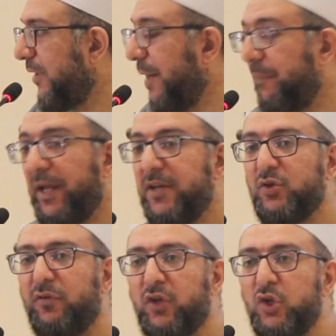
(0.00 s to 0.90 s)
a place
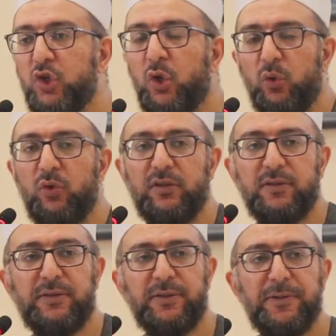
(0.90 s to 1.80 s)
of
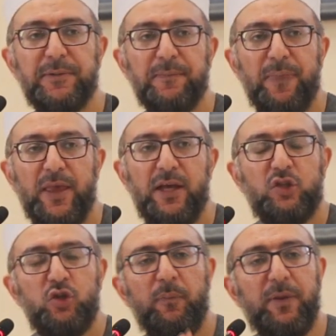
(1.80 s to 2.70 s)
control,
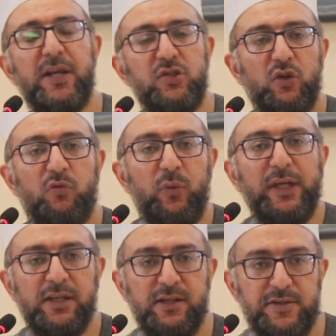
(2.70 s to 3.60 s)
to a place of
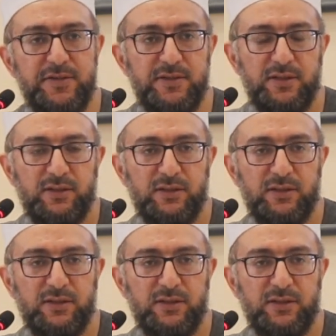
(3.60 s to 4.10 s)
weakness,